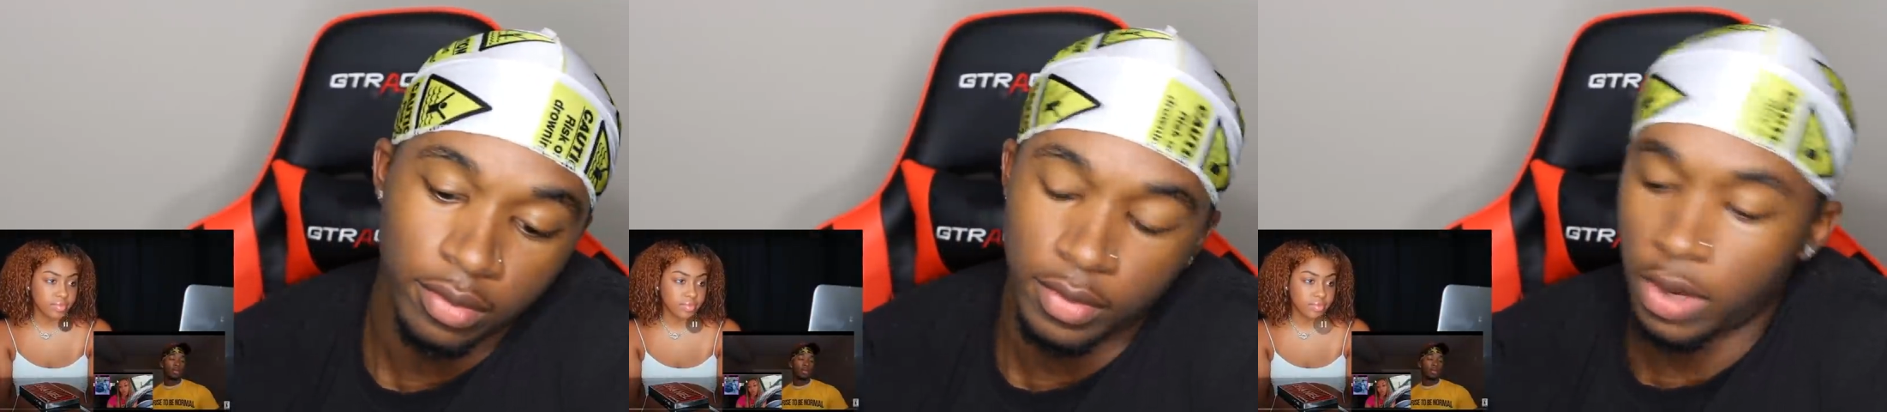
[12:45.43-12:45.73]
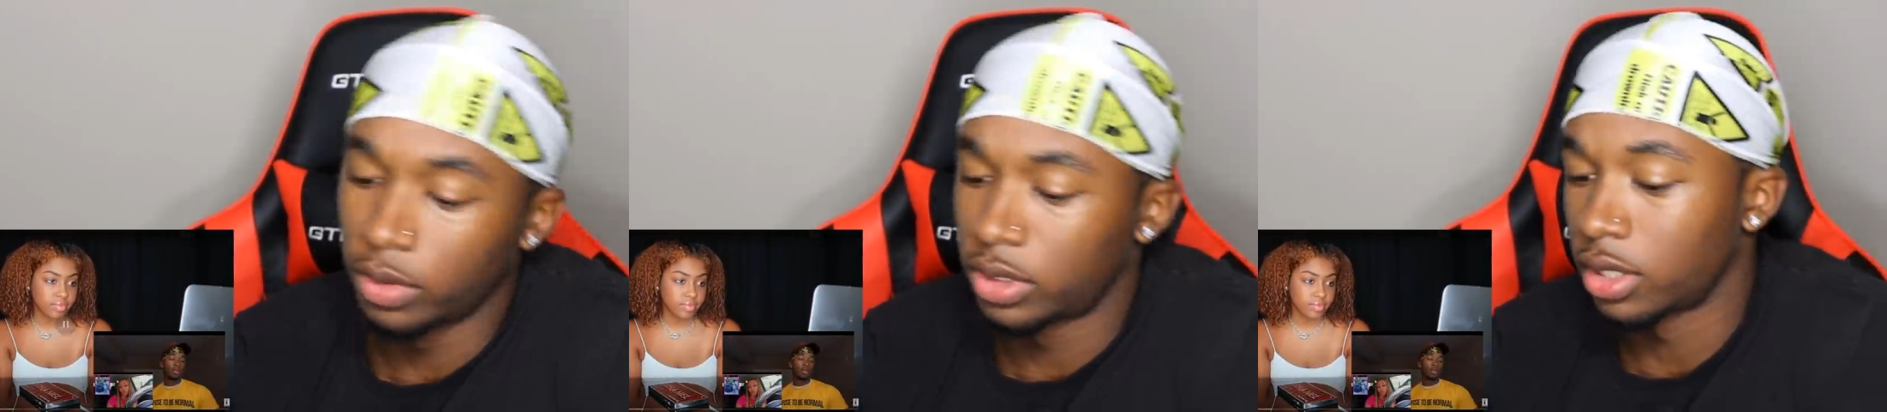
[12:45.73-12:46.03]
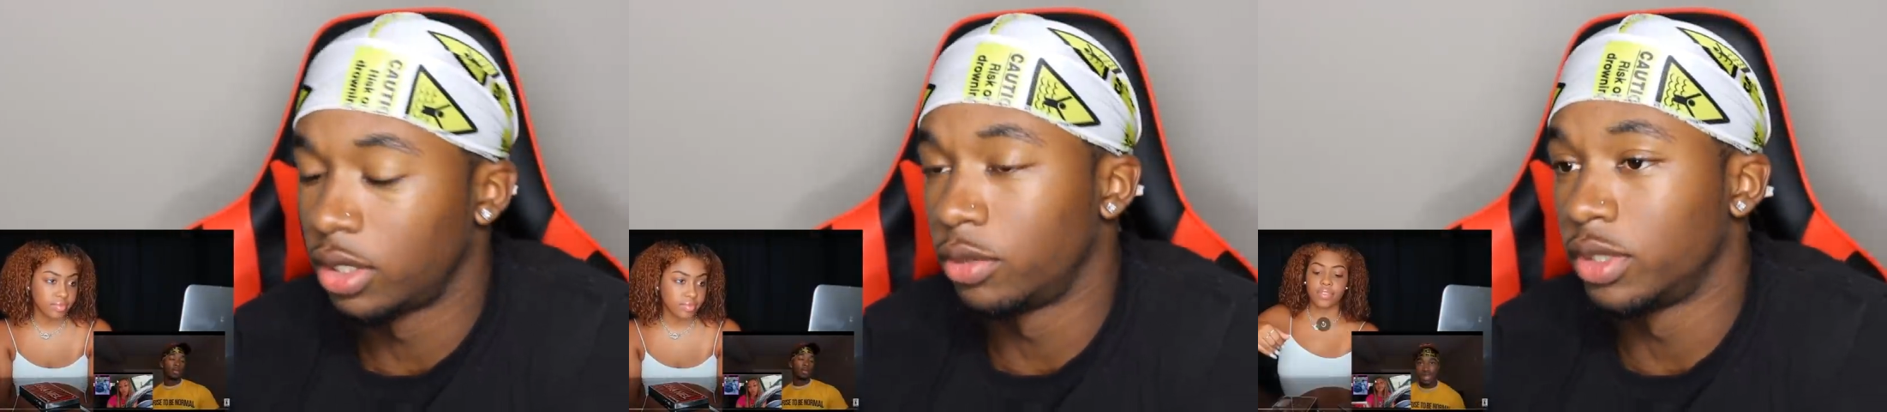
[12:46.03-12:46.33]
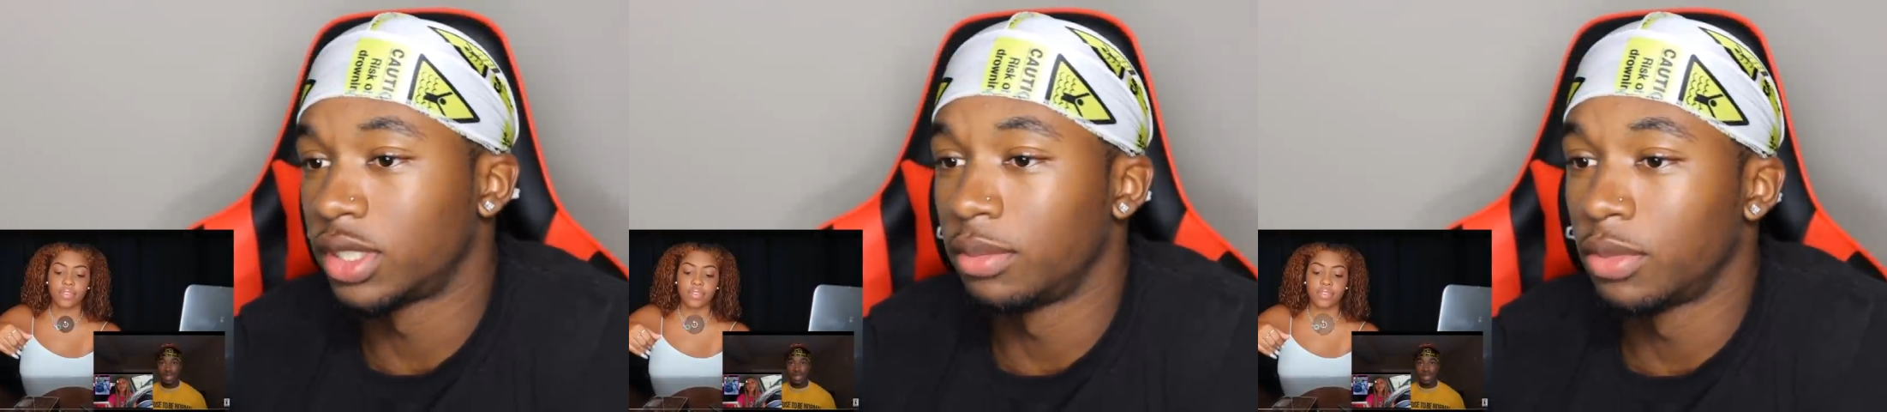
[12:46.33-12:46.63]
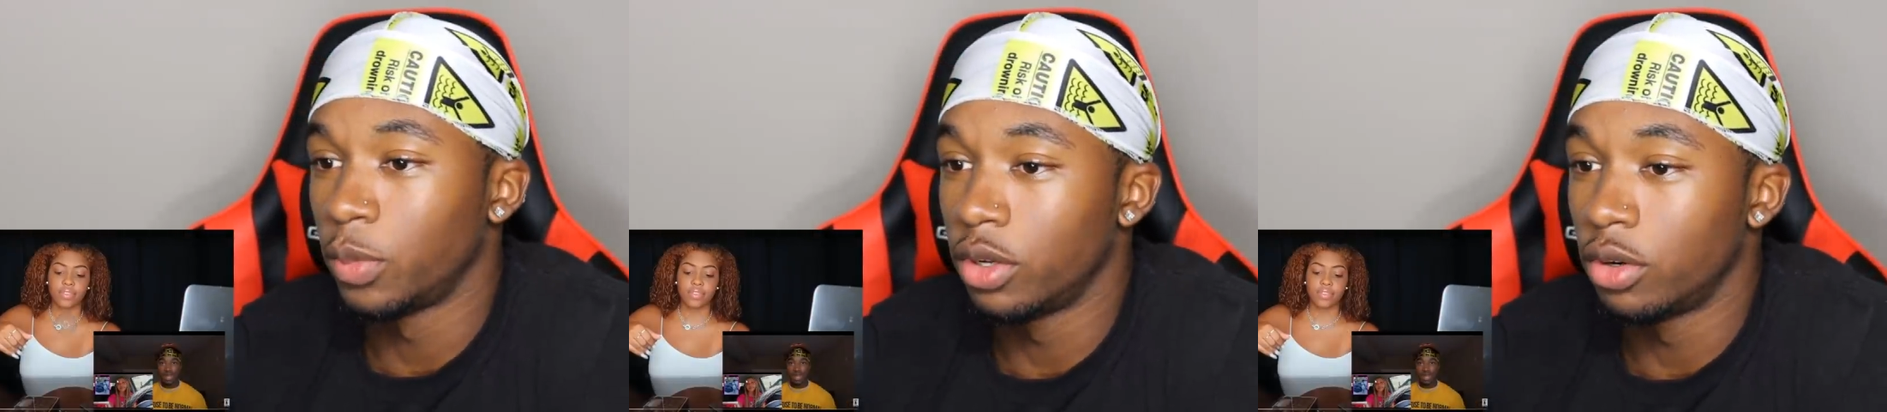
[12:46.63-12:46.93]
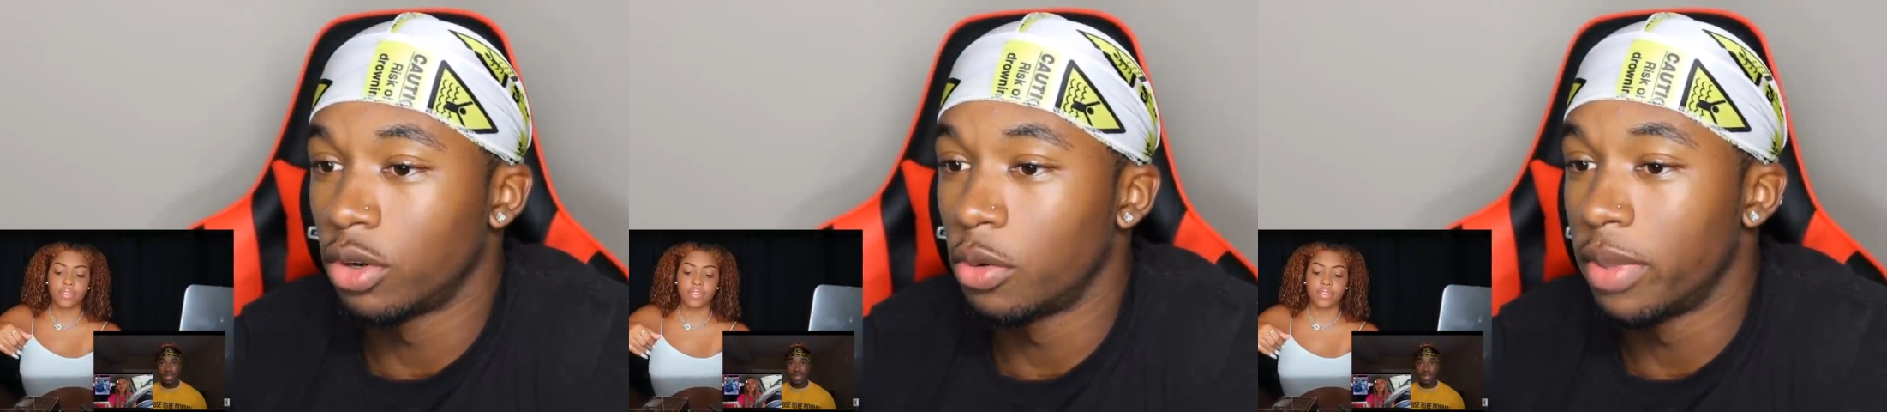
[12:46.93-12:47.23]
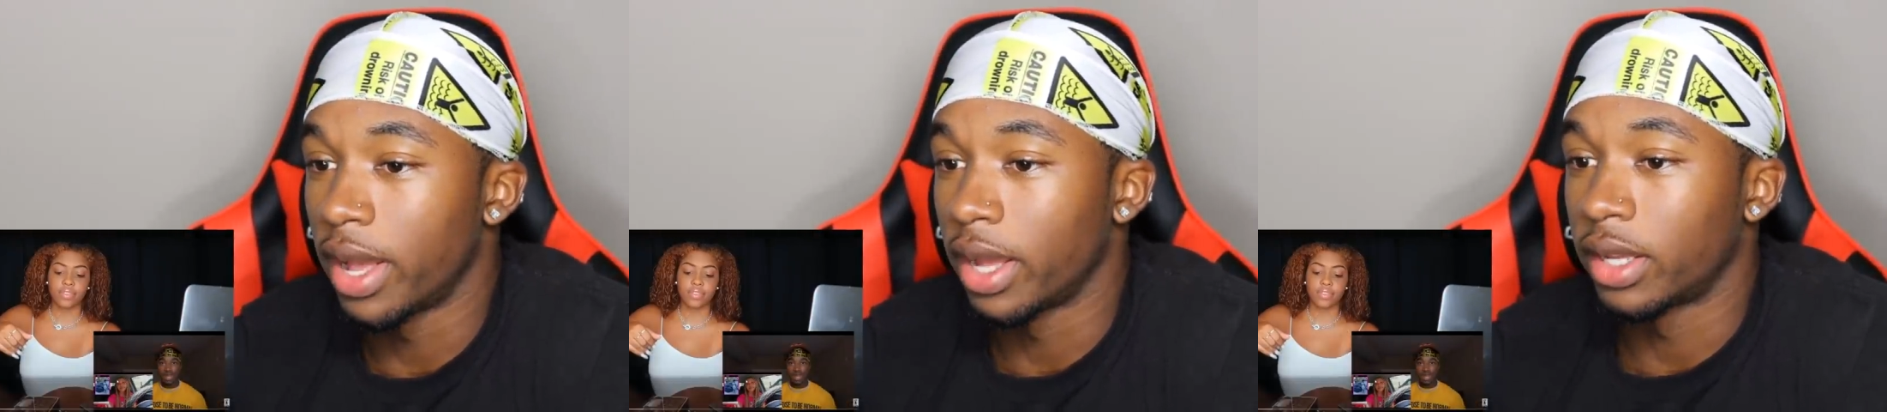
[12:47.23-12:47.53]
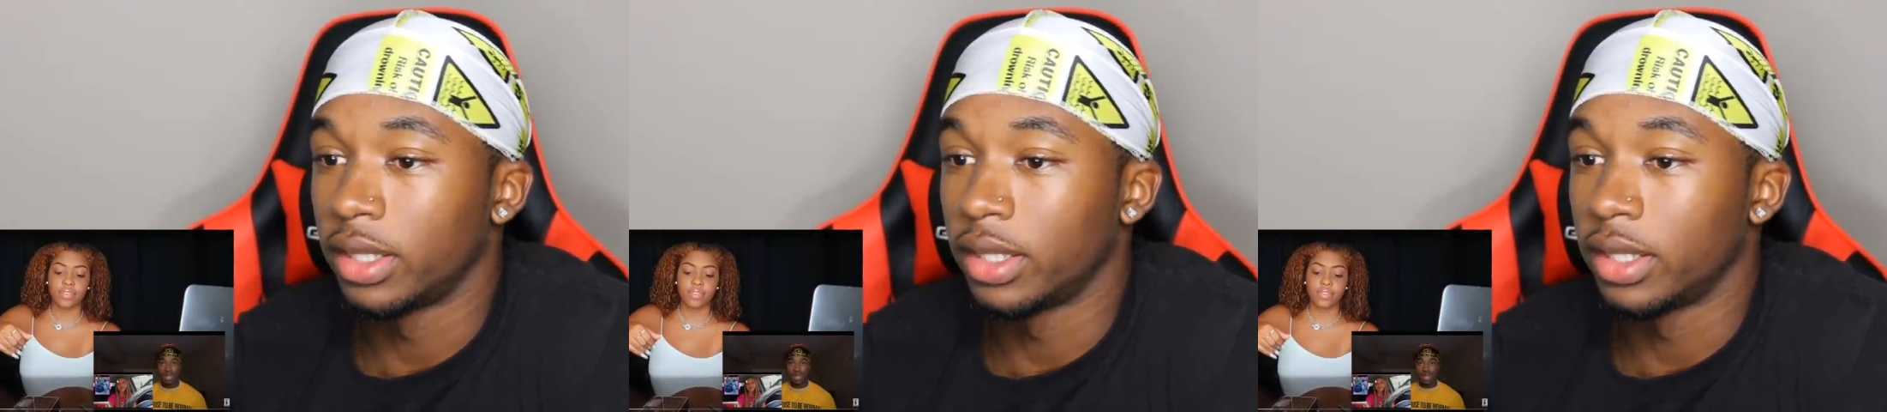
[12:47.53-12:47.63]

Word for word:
Speaker 1: I want y'all to notice something. We go back.